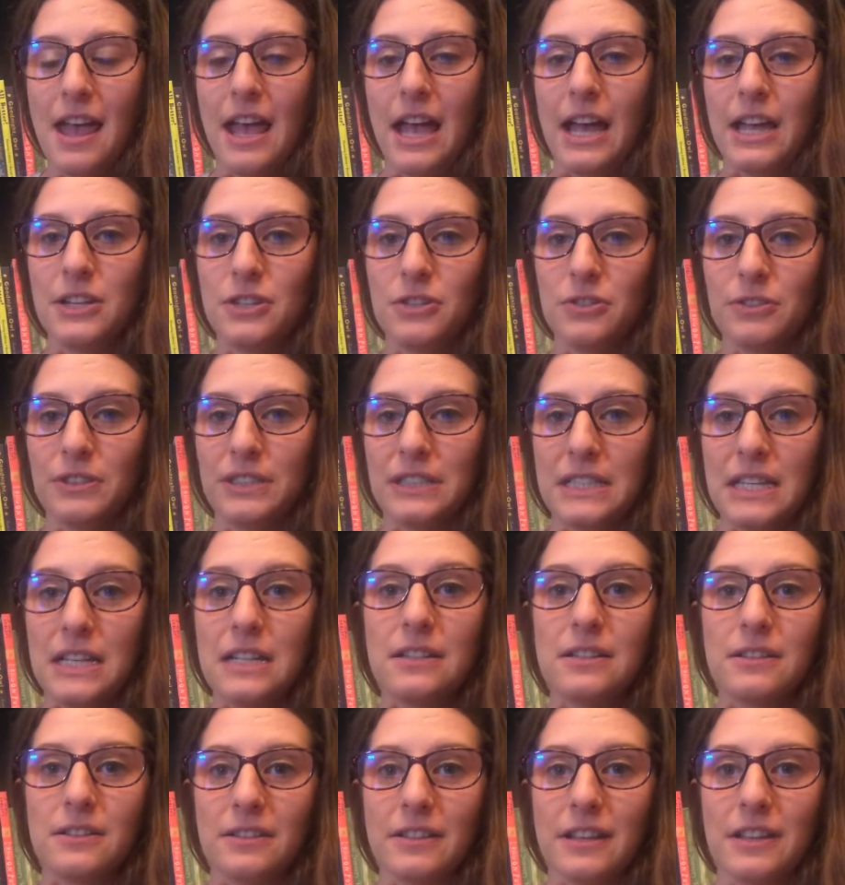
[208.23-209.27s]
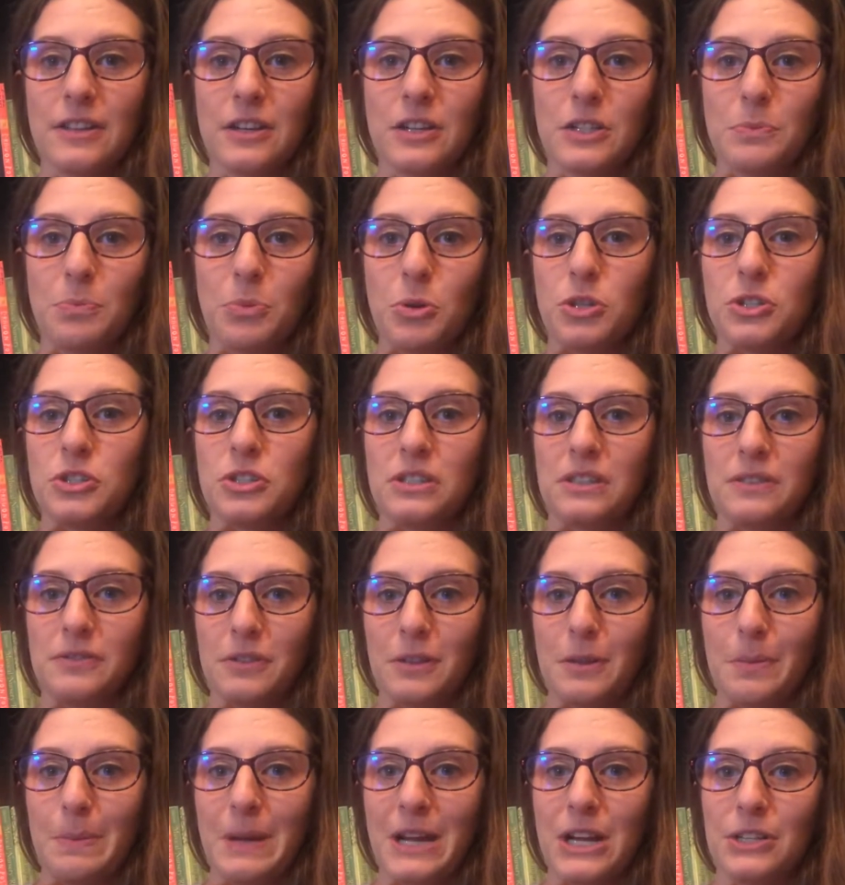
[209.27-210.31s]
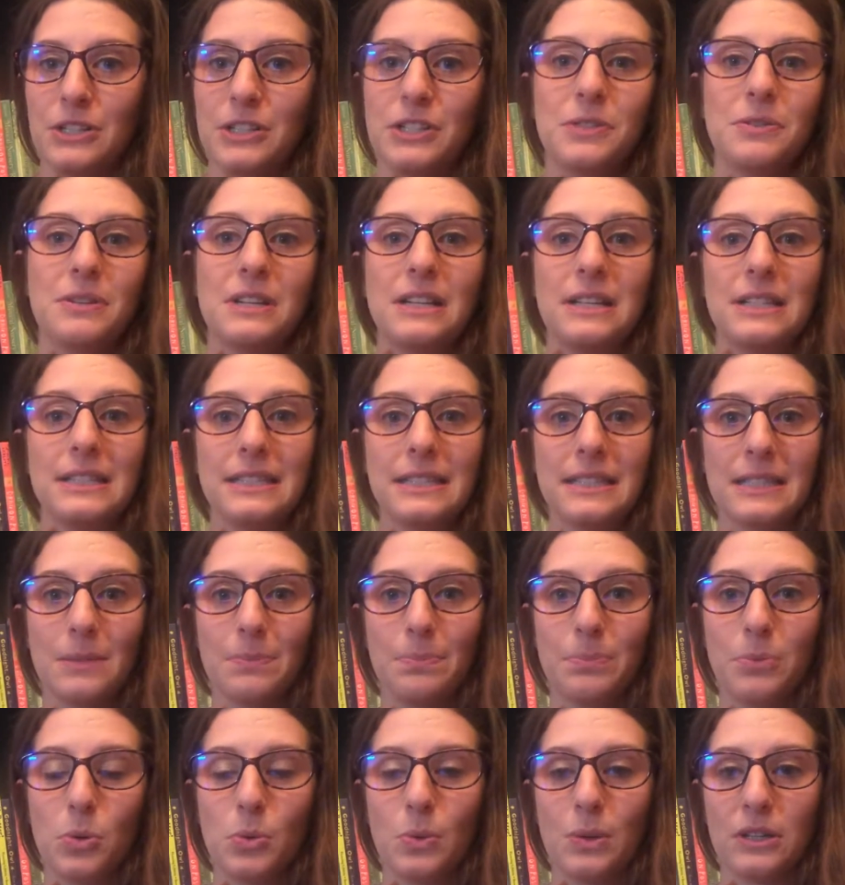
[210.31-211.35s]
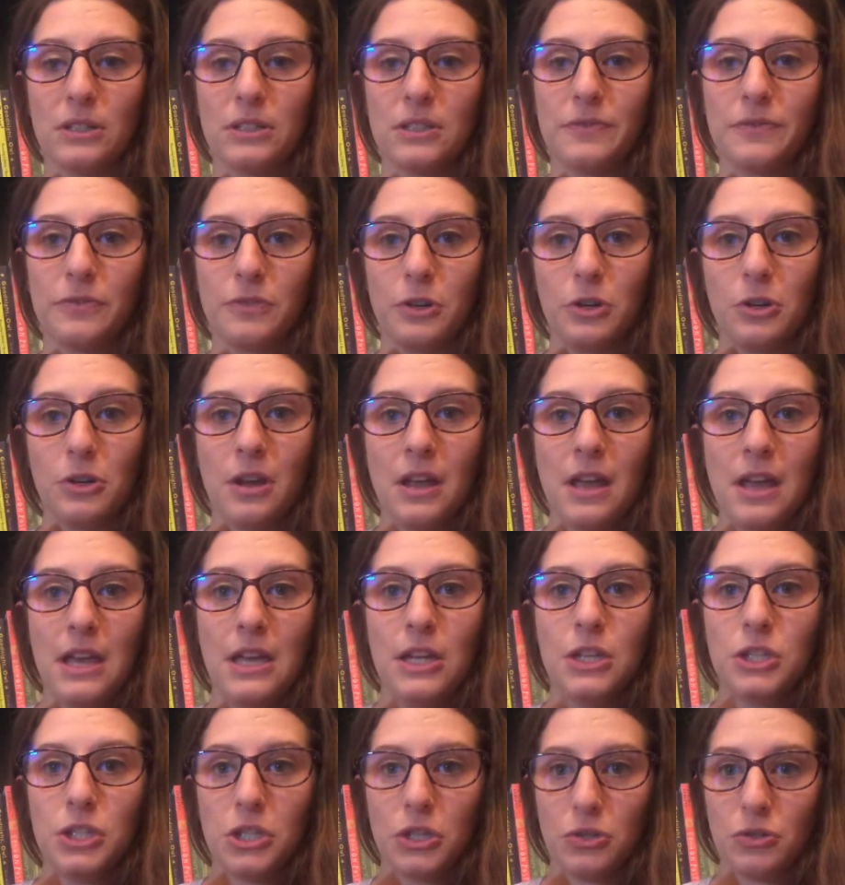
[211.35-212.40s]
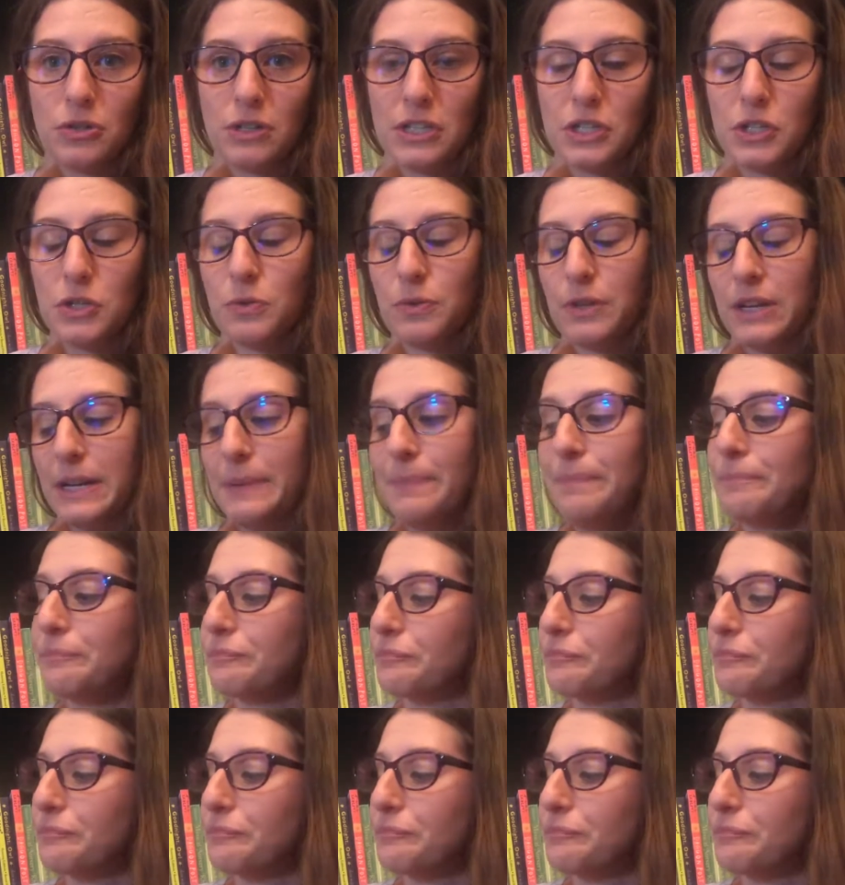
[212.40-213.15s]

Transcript: And you'll see clearly there's portions for the parents to read and simple words for children to read.